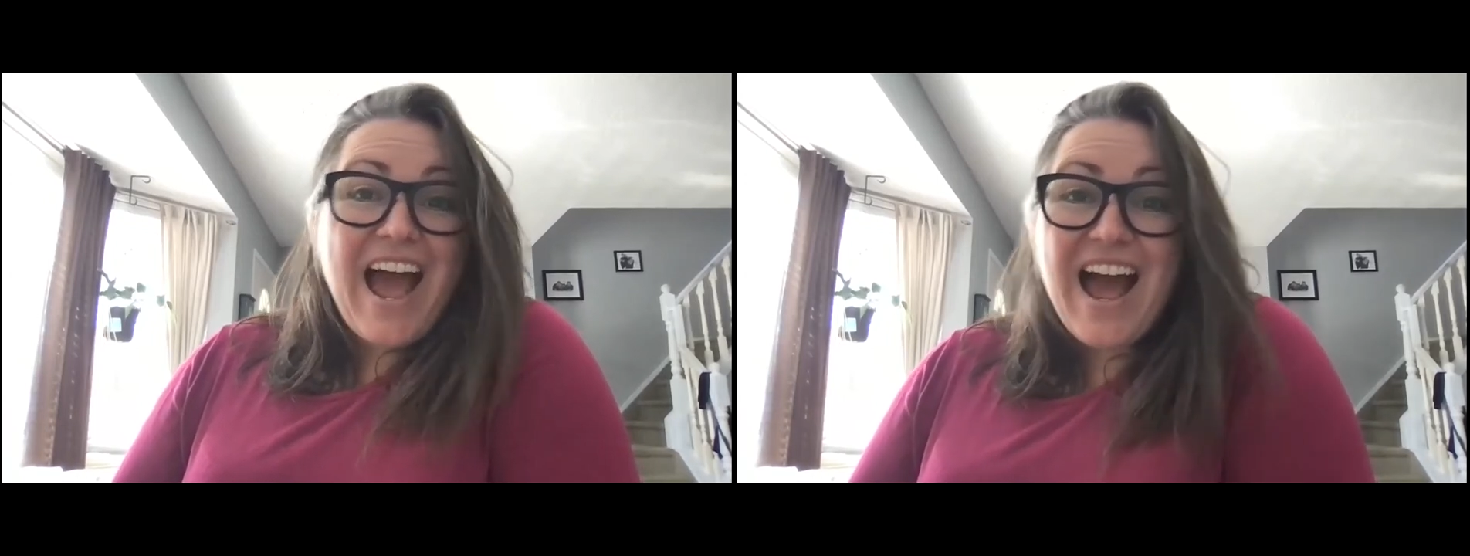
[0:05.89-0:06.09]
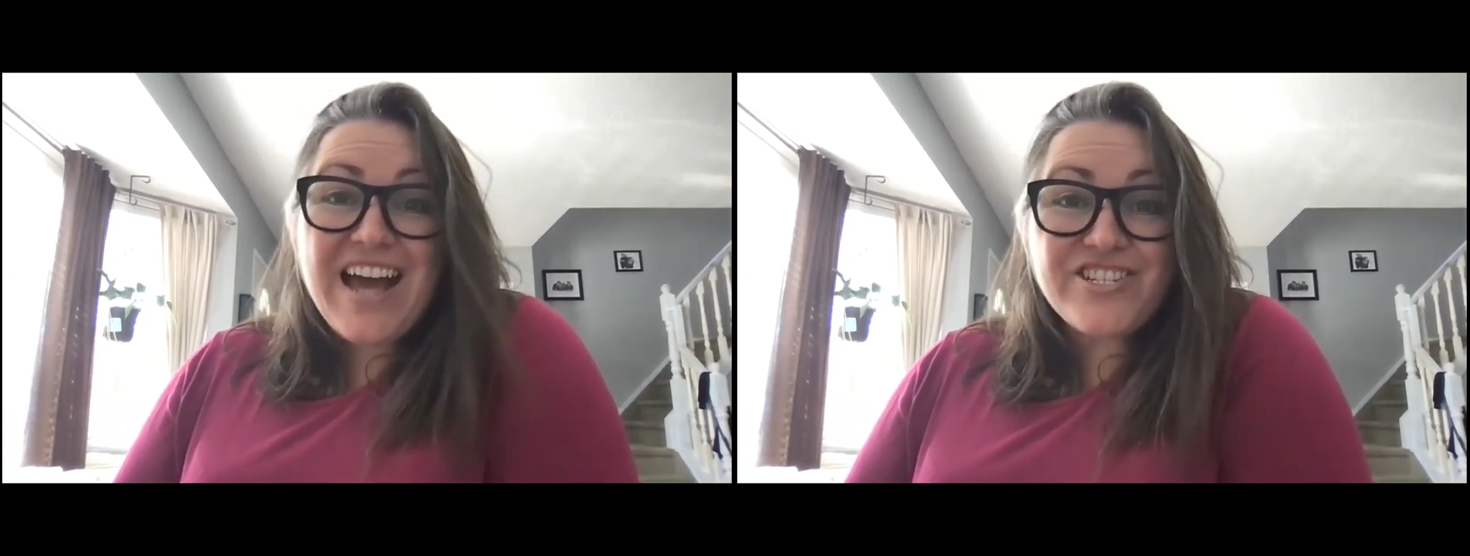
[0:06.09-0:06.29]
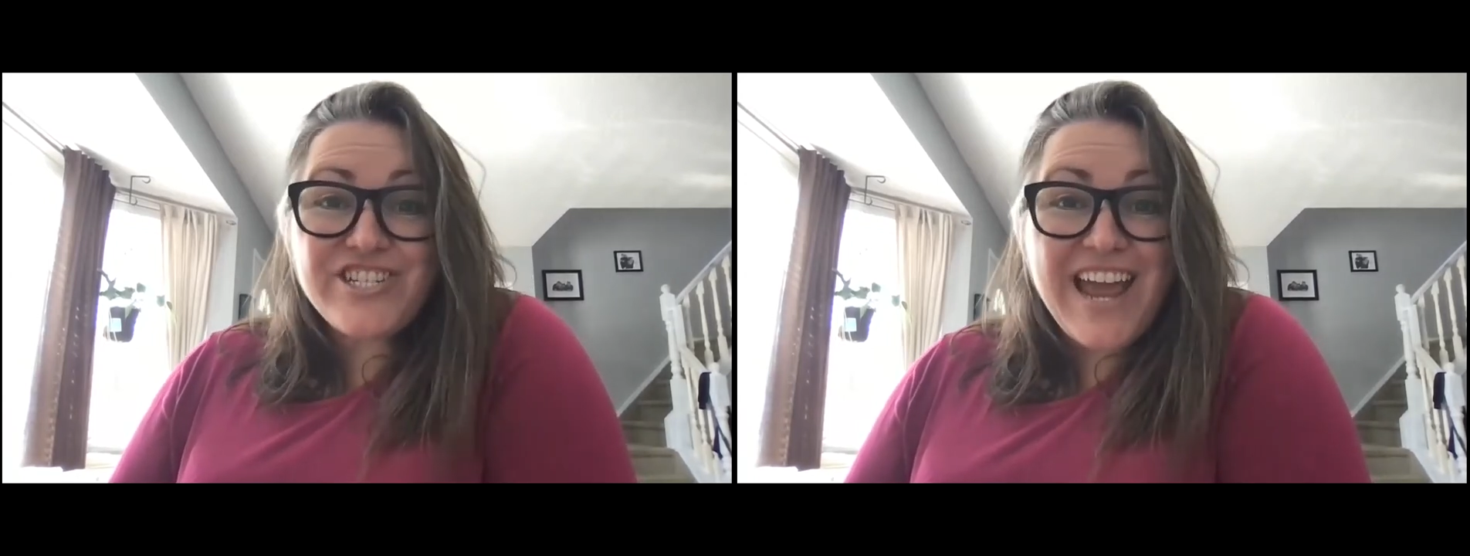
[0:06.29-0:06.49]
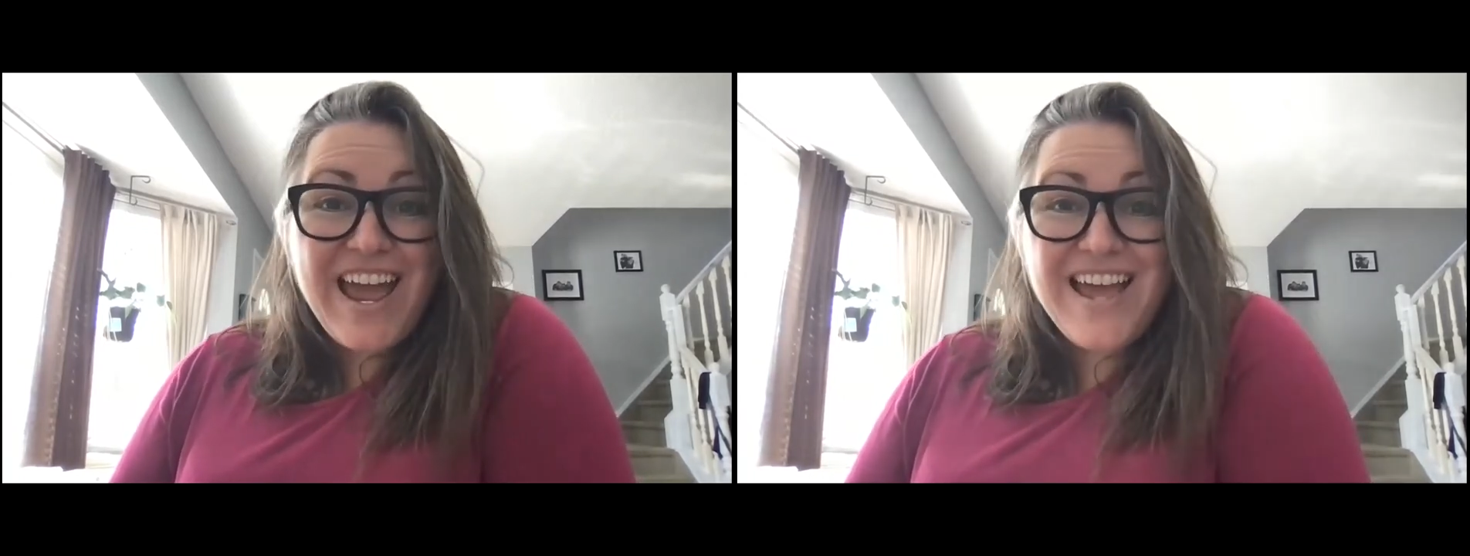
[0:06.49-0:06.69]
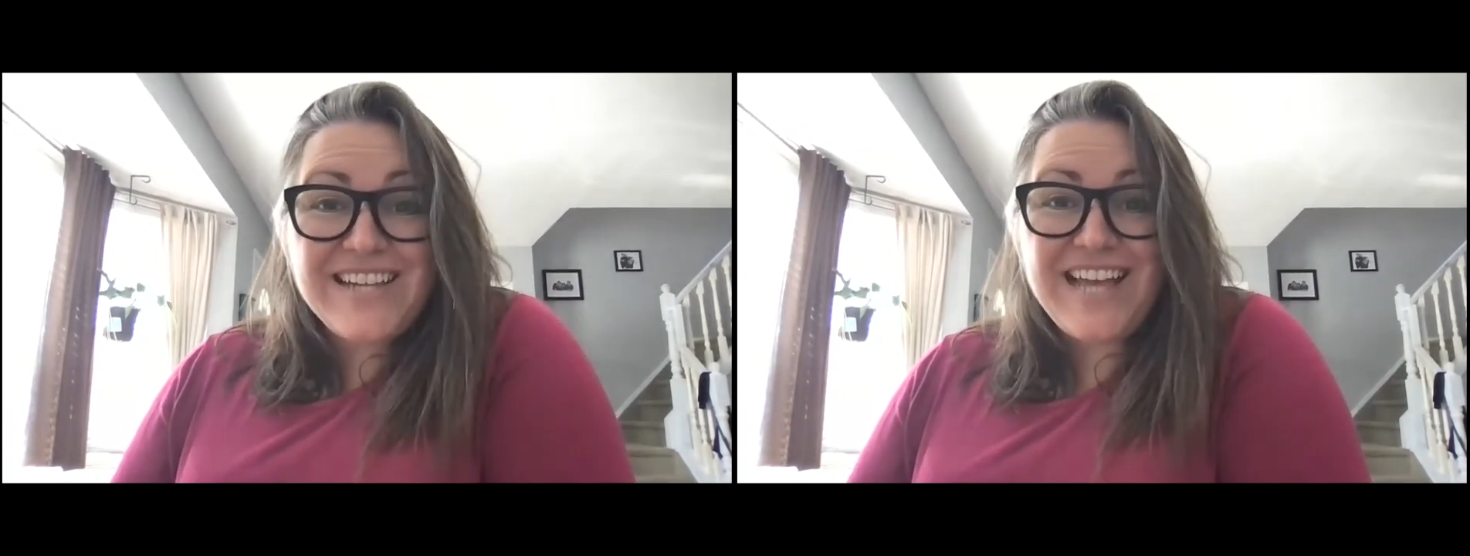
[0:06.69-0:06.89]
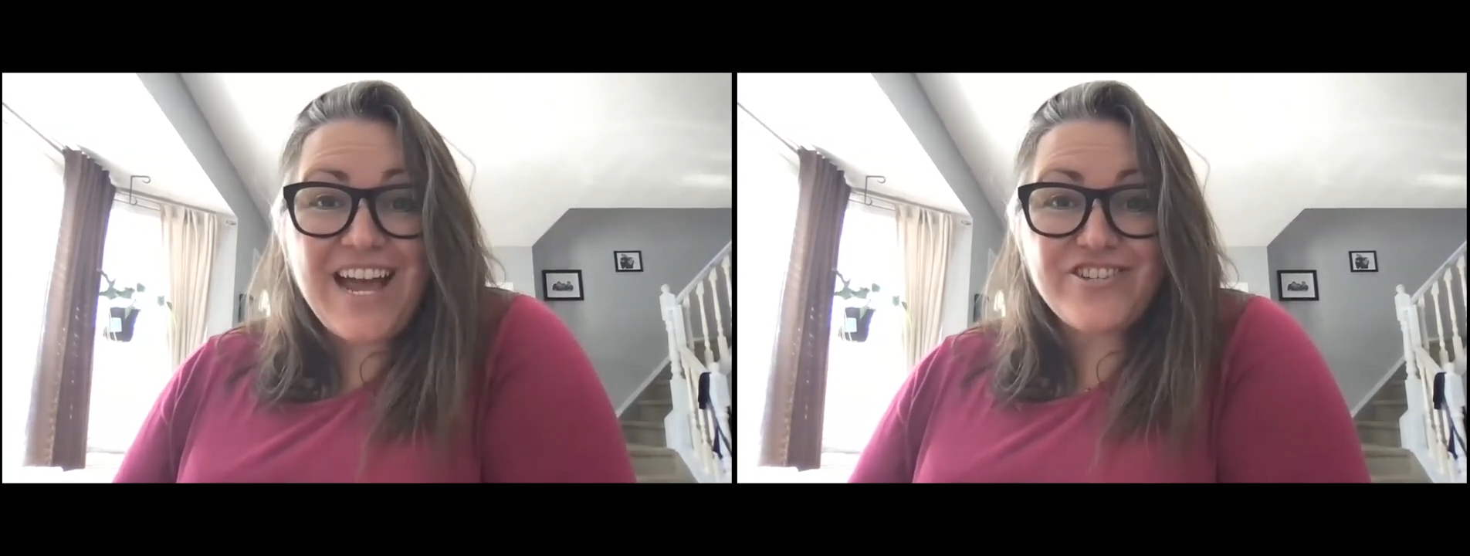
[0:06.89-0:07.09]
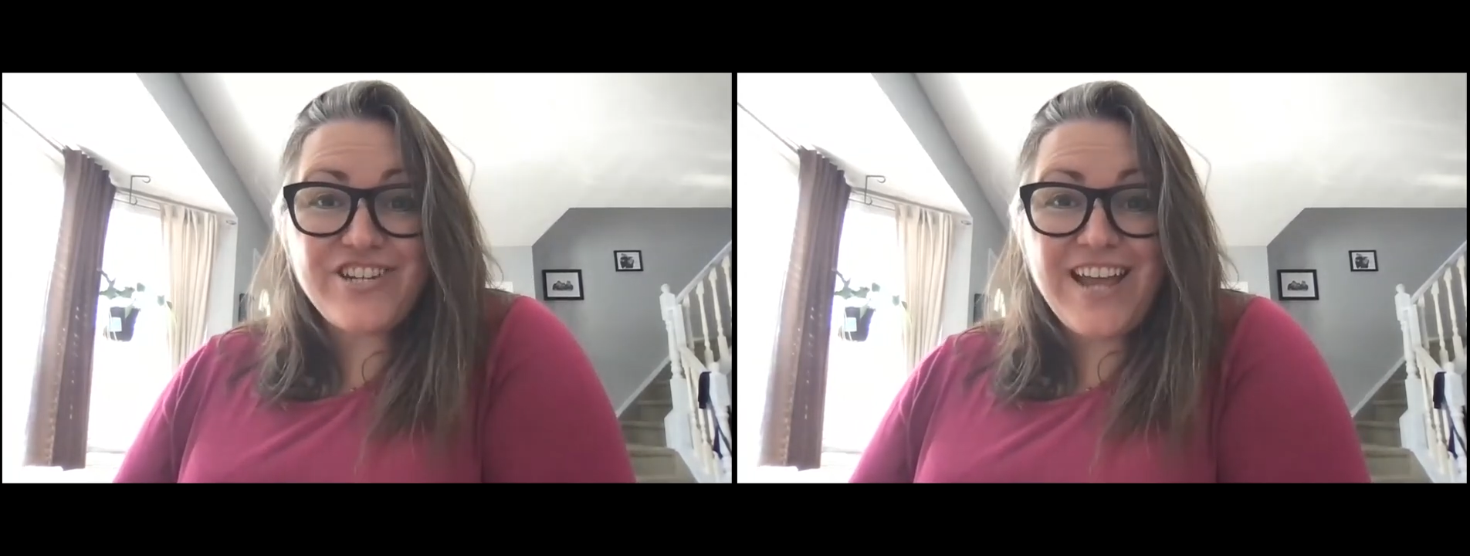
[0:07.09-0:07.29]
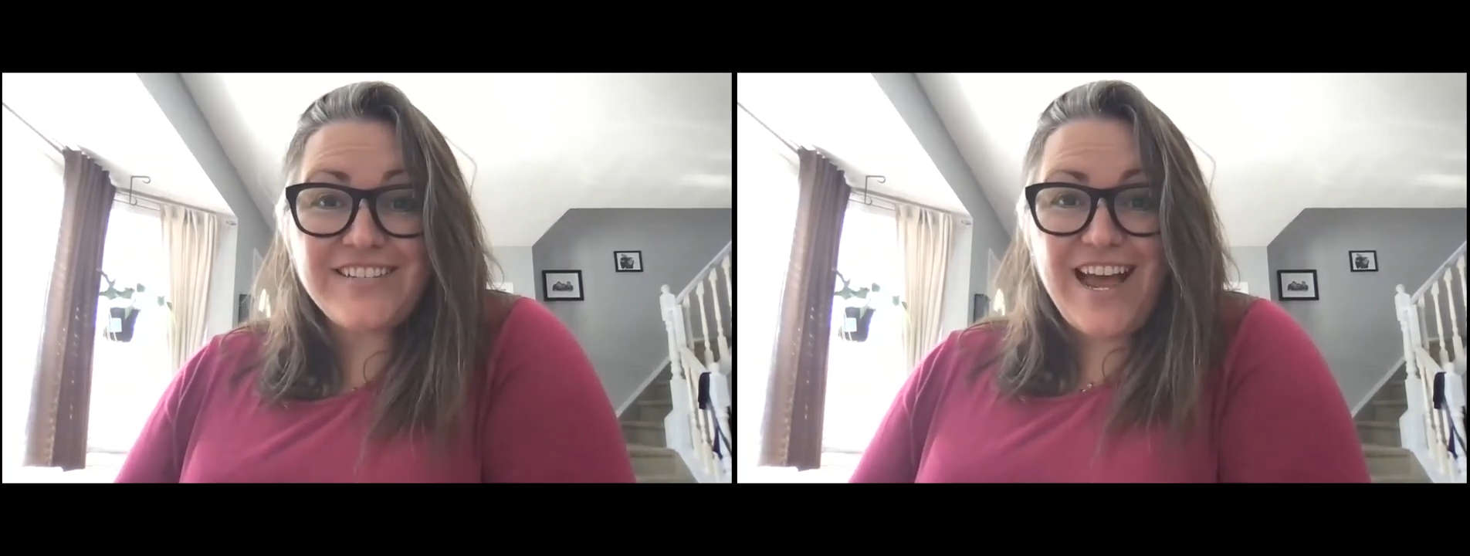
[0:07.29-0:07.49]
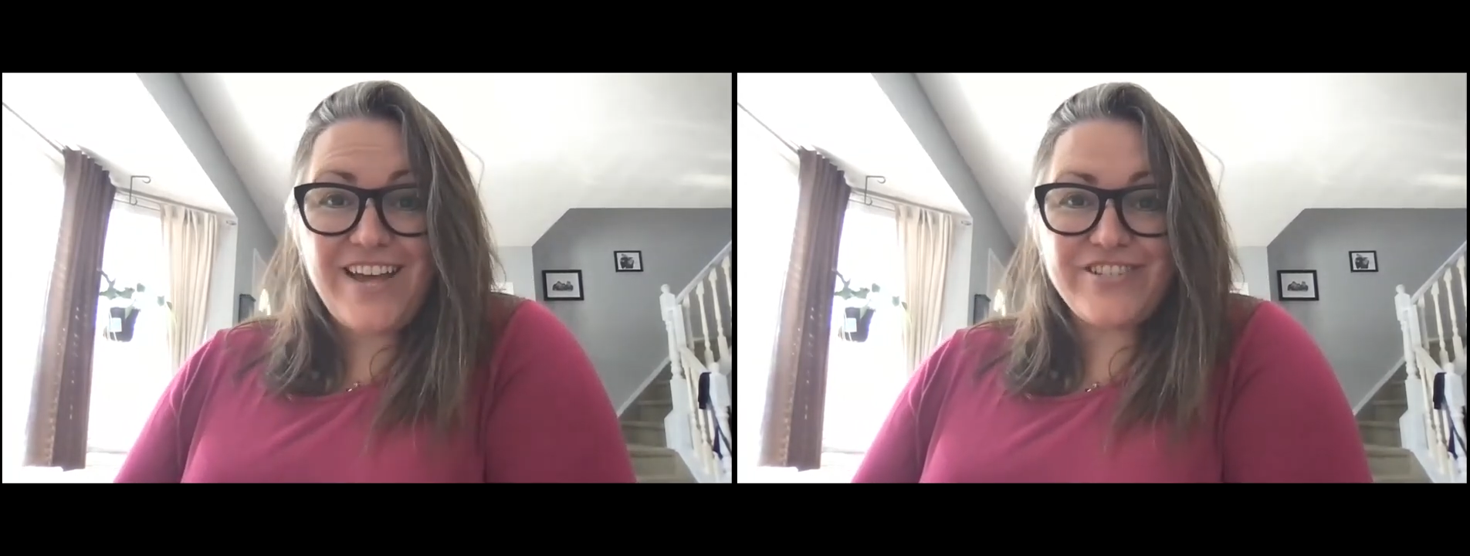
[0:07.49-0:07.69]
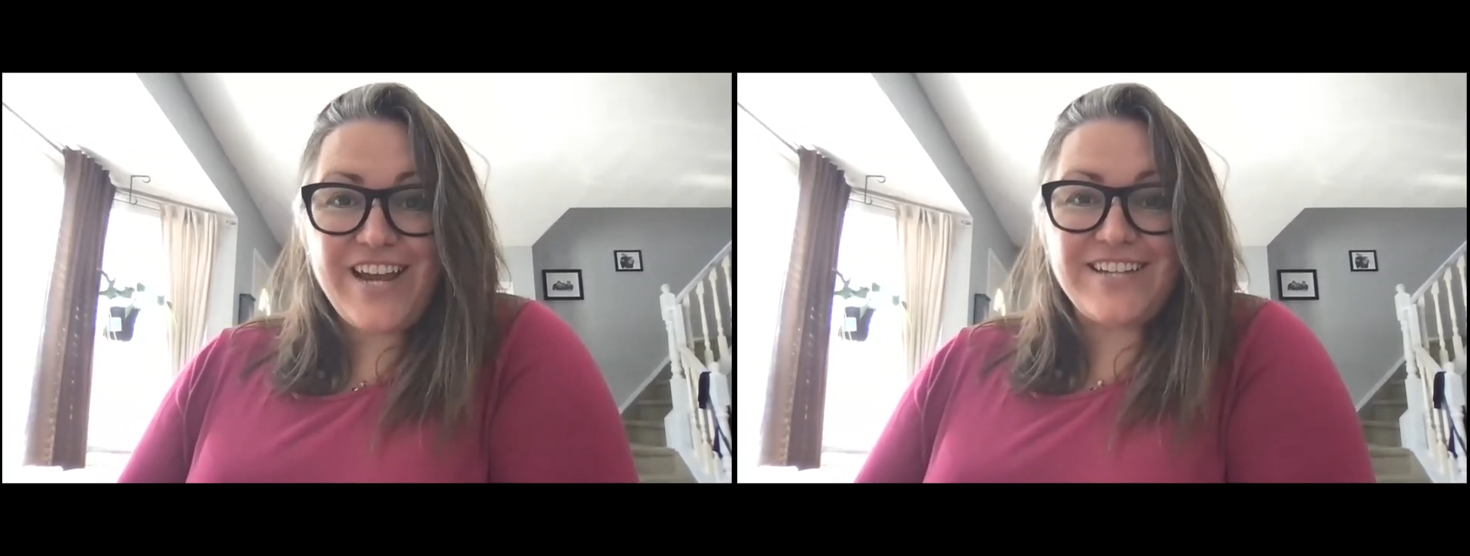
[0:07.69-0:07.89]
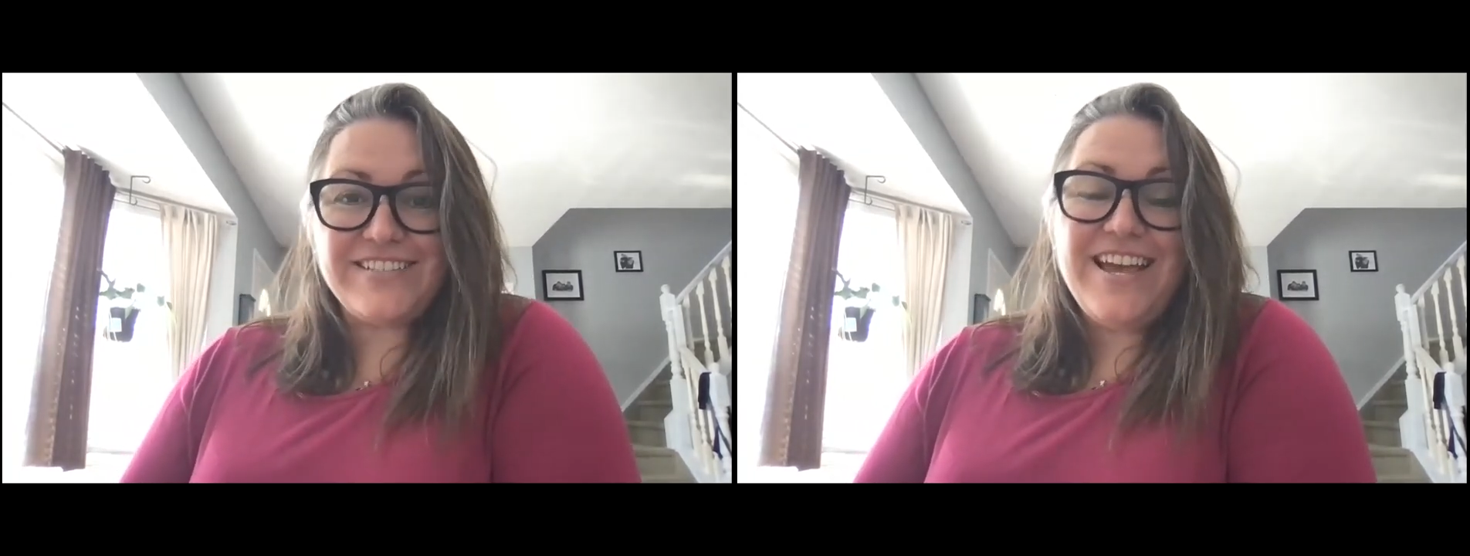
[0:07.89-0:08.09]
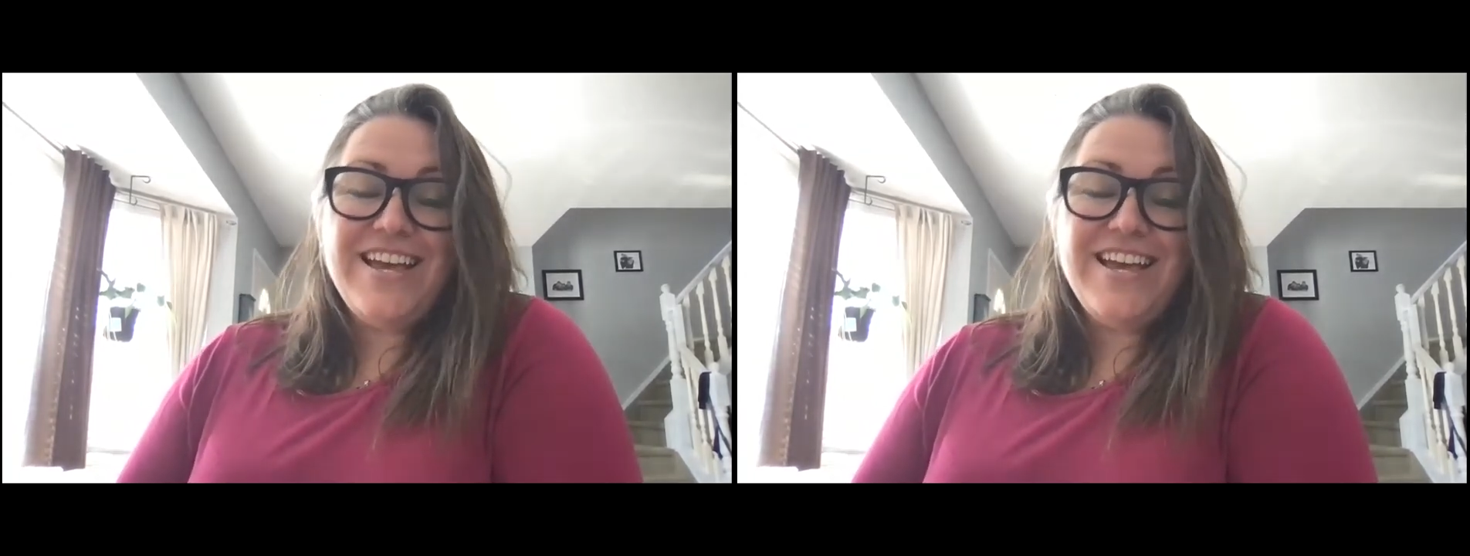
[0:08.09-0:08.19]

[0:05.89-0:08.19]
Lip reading: Hashtags, hashtags, hashtags.